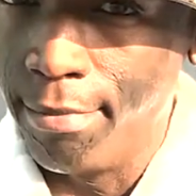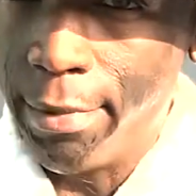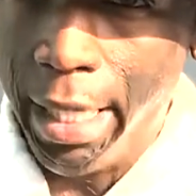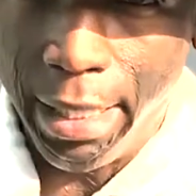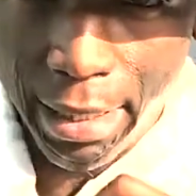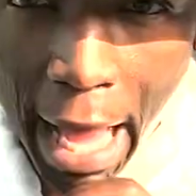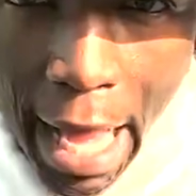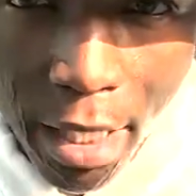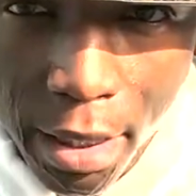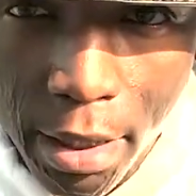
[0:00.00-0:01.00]

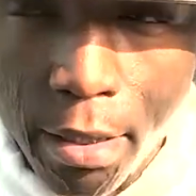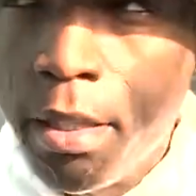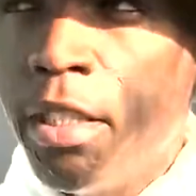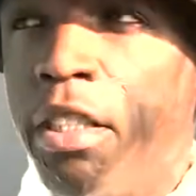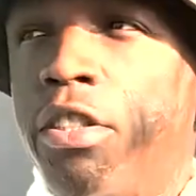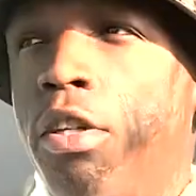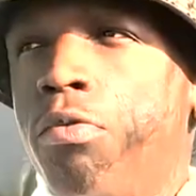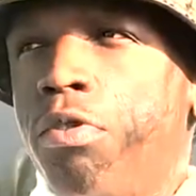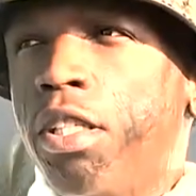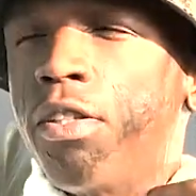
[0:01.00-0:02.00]
Exactly. So
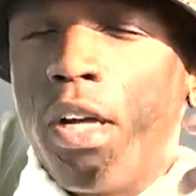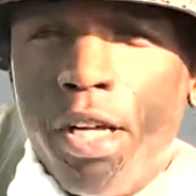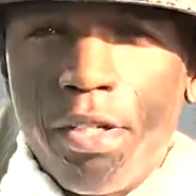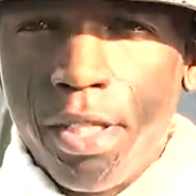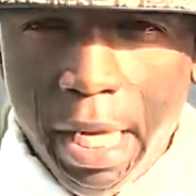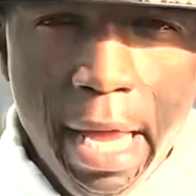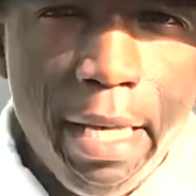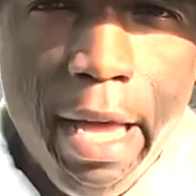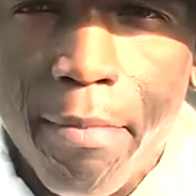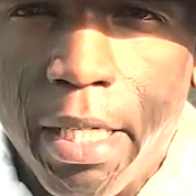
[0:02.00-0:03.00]
just understand
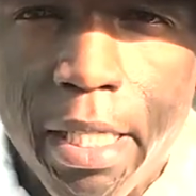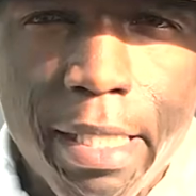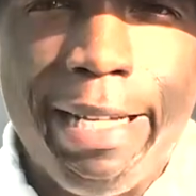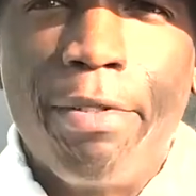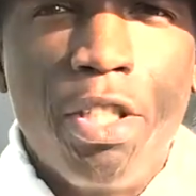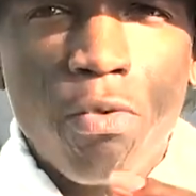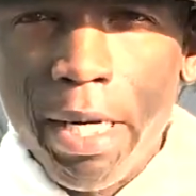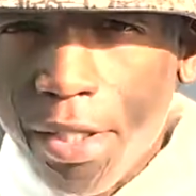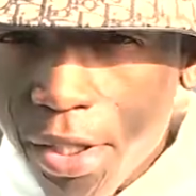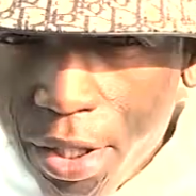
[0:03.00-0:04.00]
that, because like when you
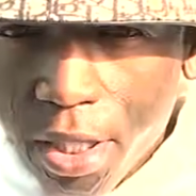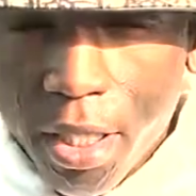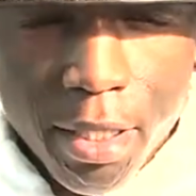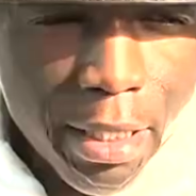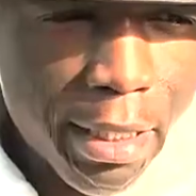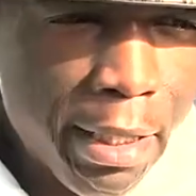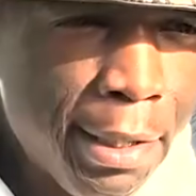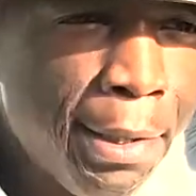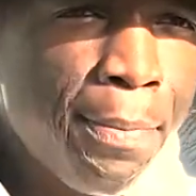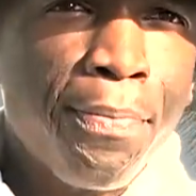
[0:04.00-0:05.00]
register your cars,
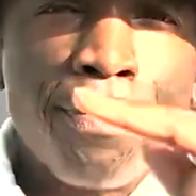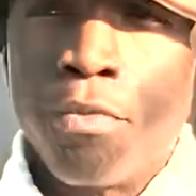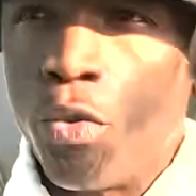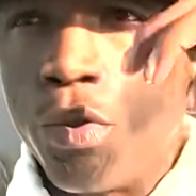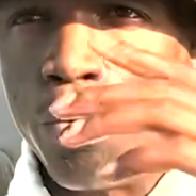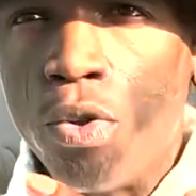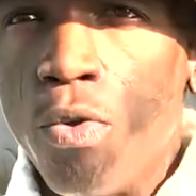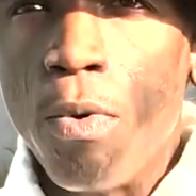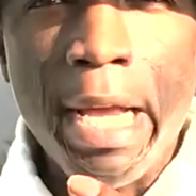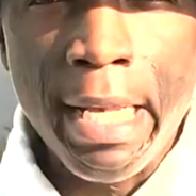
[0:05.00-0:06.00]
when you
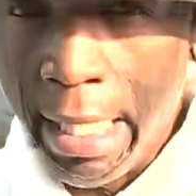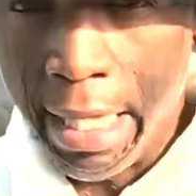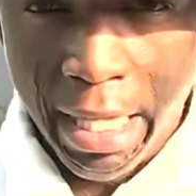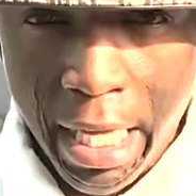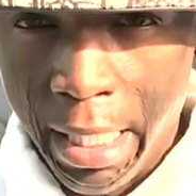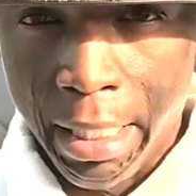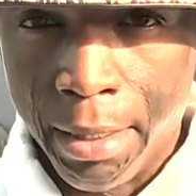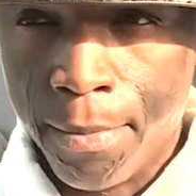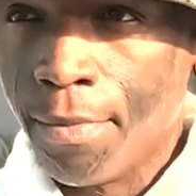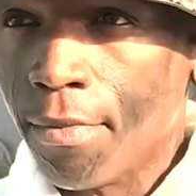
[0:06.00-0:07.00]
do anything,
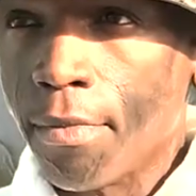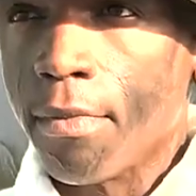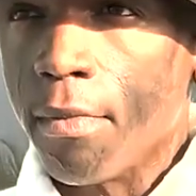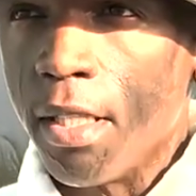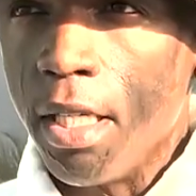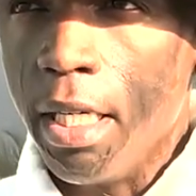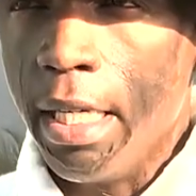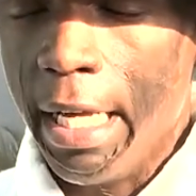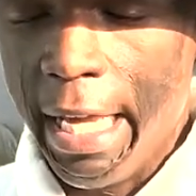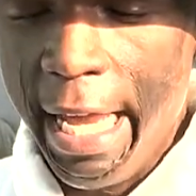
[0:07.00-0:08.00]

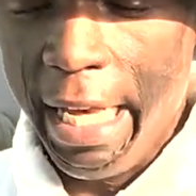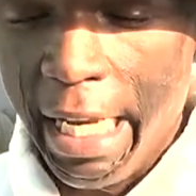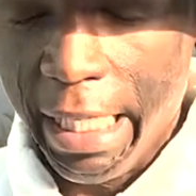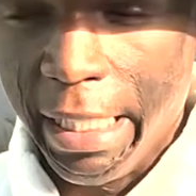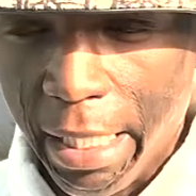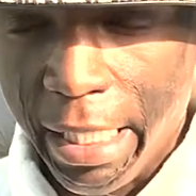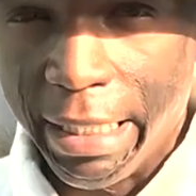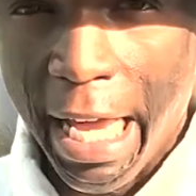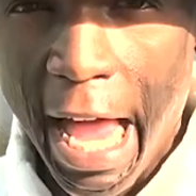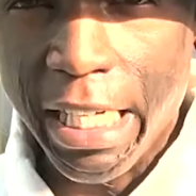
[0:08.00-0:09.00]
it is
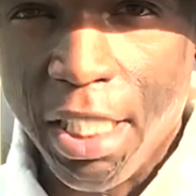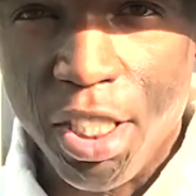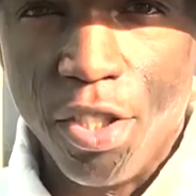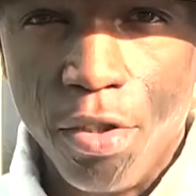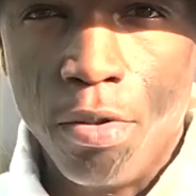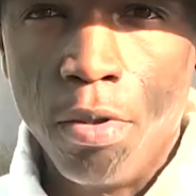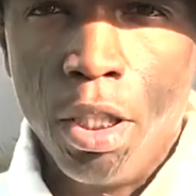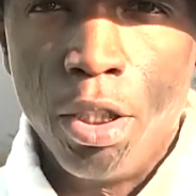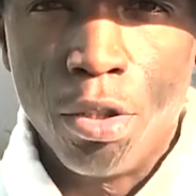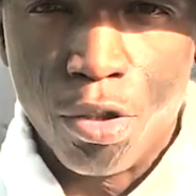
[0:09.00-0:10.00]
attaching you
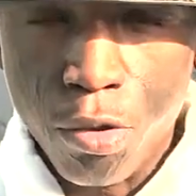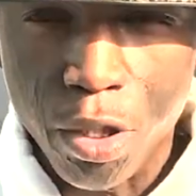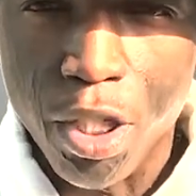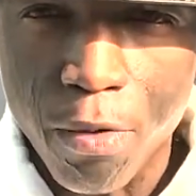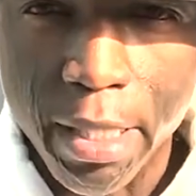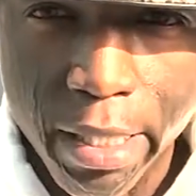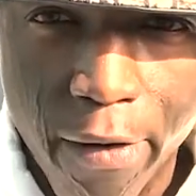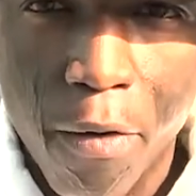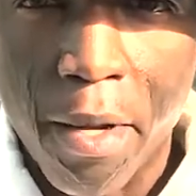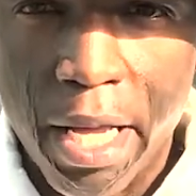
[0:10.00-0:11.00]
to the U.S.
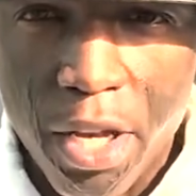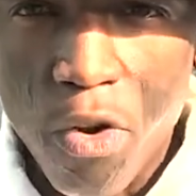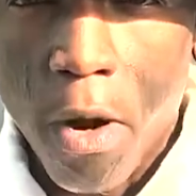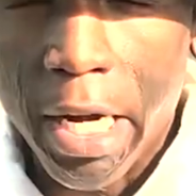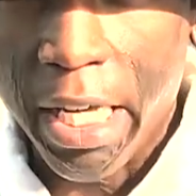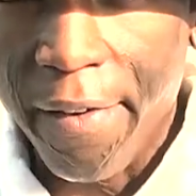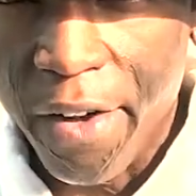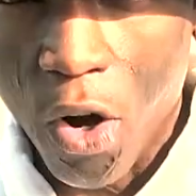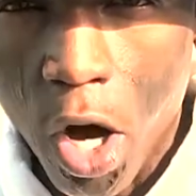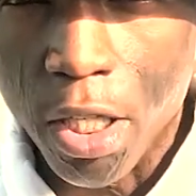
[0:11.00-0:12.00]
government, and you are
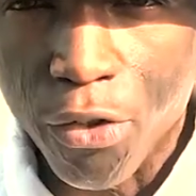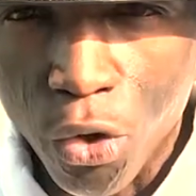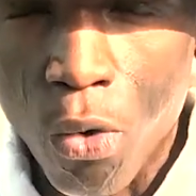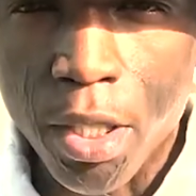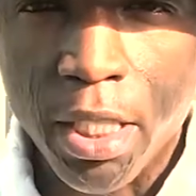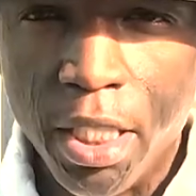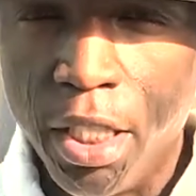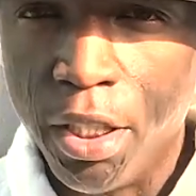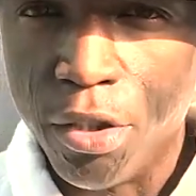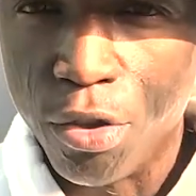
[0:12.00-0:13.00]
giving all authority
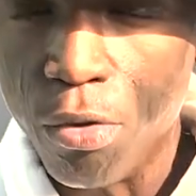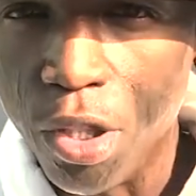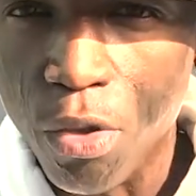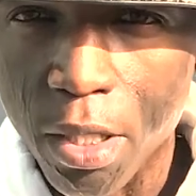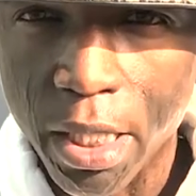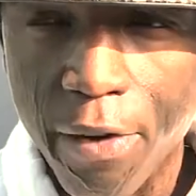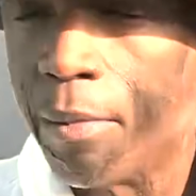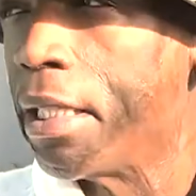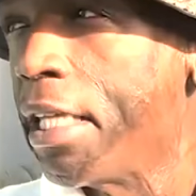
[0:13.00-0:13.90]
to the U.S. government.